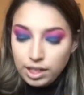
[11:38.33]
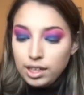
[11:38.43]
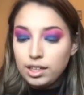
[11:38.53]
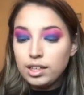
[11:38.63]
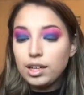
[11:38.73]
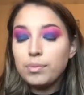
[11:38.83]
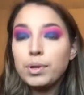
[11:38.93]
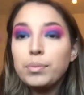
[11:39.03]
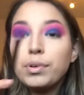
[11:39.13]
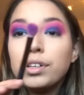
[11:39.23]
And now
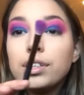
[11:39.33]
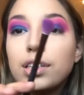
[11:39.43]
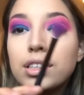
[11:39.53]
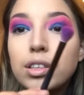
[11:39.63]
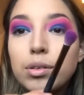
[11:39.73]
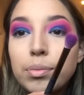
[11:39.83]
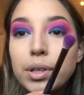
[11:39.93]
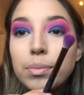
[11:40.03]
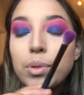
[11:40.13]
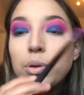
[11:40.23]
my brush has a little bit
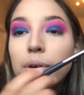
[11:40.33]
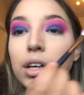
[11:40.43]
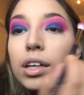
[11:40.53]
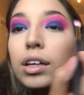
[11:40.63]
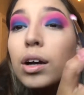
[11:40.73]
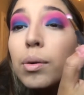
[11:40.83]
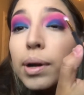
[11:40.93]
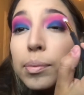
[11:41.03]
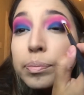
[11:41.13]
of blue on it. Oh well.